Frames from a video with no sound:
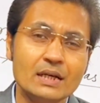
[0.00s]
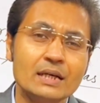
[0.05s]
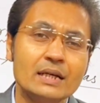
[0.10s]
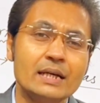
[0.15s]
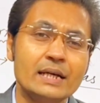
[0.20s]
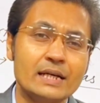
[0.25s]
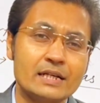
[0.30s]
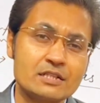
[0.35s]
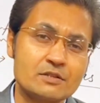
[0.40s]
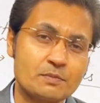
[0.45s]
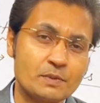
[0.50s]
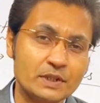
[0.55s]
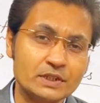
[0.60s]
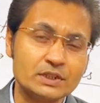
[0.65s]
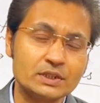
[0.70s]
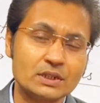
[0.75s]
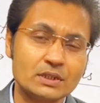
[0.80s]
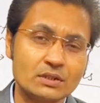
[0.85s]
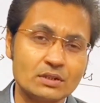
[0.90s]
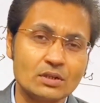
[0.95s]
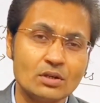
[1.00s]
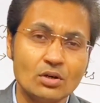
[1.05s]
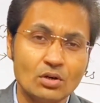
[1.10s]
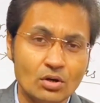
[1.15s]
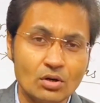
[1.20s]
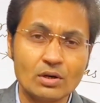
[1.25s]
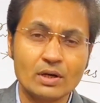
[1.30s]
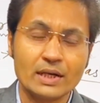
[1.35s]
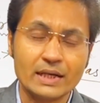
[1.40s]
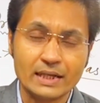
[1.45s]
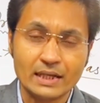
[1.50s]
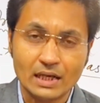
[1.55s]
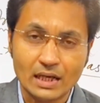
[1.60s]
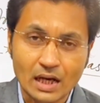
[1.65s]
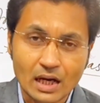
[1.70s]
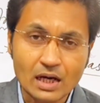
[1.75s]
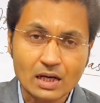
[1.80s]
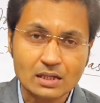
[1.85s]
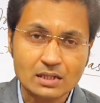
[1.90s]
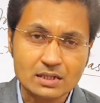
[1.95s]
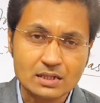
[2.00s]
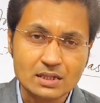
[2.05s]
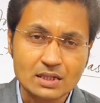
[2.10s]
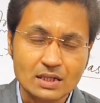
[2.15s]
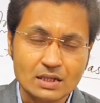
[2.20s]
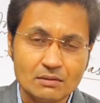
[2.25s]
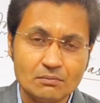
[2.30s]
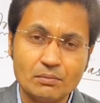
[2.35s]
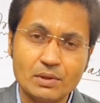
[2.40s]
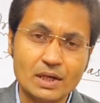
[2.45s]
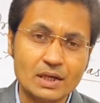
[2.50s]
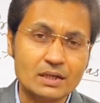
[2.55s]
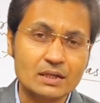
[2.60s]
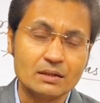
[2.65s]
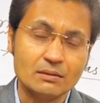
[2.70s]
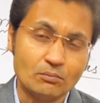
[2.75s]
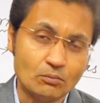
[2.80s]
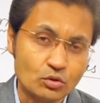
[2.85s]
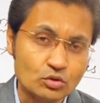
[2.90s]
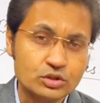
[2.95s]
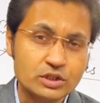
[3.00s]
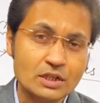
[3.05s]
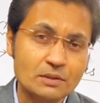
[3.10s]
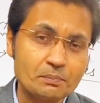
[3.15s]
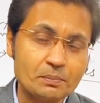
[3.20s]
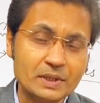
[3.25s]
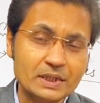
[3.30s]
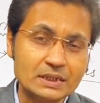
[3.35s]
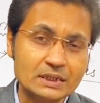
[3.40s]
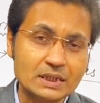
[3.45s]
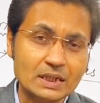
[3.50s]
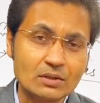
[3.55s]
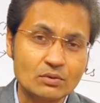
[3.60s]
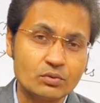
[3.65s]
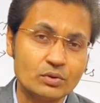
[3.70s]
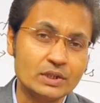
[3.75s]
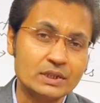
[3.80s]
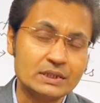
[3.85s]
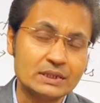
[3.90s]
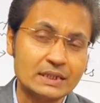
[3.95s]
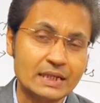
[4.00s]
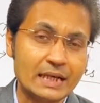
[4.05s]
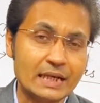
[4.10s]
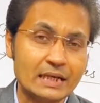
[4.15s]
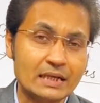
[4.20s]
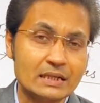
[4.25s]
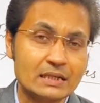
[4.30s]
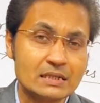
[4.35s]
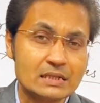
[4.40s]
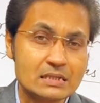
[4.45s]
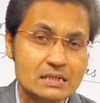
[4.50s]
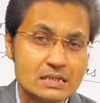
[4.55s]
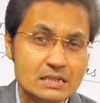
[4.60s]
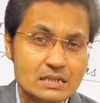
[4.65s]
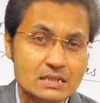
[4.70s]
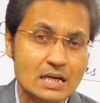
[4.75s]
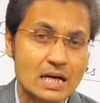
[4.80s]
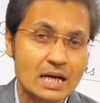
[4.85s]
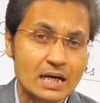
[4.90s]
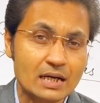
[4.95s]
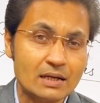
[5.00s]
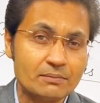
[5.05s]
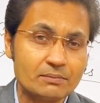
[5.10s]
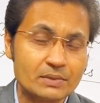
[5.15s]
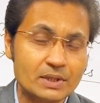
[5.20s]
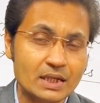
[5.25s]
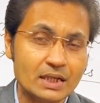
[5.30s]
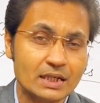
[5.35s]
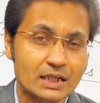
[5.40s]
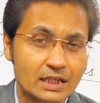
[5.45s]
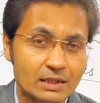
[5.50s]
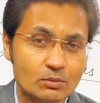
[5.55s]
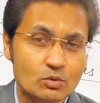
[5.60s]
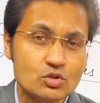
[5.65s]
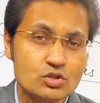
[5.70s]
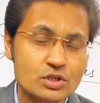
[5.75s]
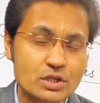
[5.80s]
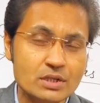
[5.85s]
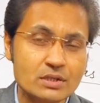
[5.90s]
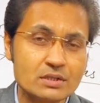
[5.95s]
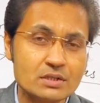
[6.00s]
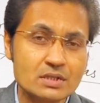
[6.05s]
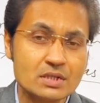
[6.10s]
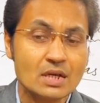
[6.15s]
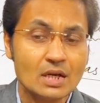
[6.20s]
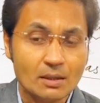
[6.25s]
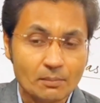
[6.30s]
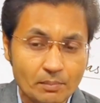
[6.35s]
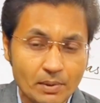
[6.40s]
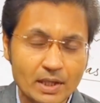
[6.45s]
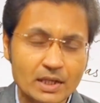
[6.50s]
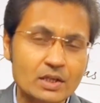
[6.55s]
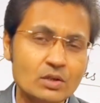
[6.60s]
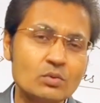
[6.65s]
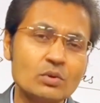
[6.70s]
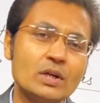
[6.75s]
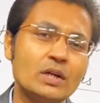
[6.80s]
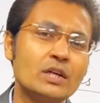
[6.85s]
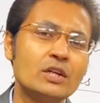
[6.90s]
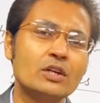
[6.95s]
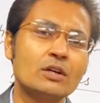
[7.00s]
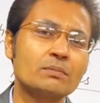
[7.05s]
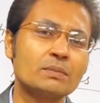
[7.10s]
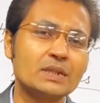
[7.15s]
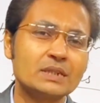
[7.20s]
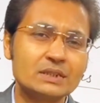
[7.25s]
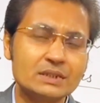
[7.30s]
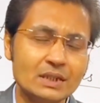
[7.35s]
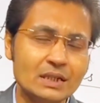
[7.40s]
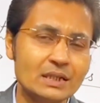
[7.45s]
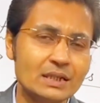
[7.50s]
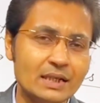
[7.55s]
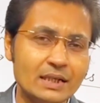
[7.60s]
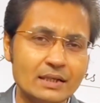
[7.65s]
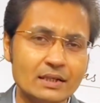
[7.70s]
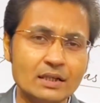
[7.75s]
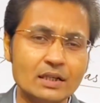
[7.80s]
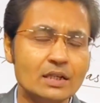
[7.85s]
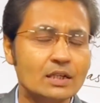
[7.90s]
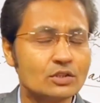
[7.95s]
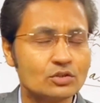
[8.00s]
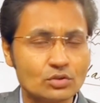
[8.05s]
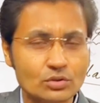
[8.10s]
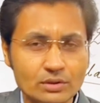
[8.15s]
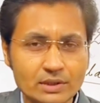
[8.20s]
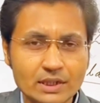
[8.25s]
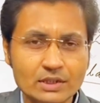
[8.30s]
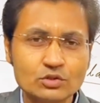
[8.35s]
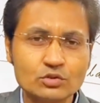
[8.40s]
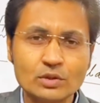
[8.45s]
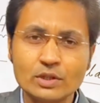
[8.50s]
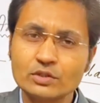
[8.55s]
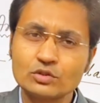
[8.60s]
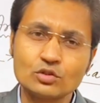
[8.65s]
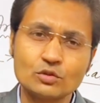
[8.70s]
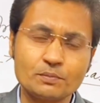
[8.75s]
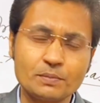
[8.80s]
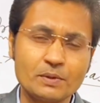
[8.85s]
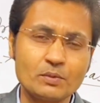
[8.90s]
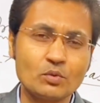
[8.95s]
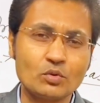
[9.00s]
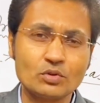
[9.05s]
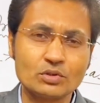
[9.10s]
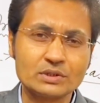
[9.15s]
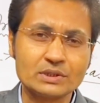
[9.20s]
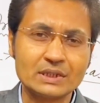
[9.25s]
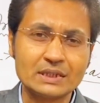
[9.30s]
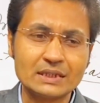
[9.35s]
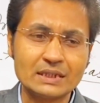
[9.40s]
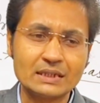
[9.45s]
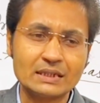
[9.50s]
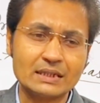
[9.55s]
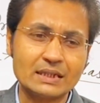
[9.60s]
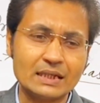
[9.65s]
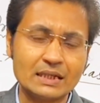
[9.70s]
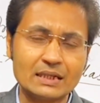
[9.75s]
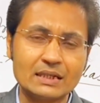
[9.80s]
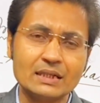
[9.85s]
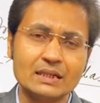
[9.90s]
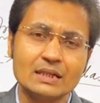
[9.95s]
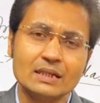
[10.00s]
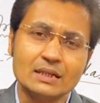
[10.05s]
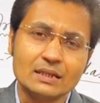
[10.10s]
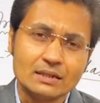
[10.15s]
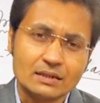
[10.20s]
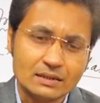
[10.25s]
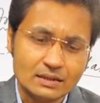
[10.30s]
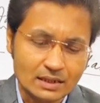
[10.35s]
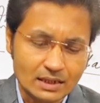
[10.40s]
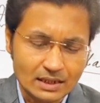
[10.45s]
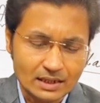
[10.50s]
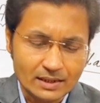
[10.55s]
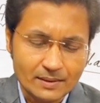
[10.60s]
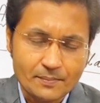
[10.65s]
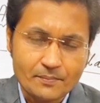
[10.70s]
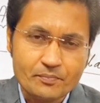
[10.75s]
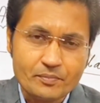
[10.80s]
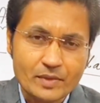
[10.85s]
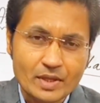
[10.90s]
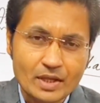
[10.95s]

expression or art, but motion picture which can stir up the emotions particularly of the children. So that's why Supreme Court stated that the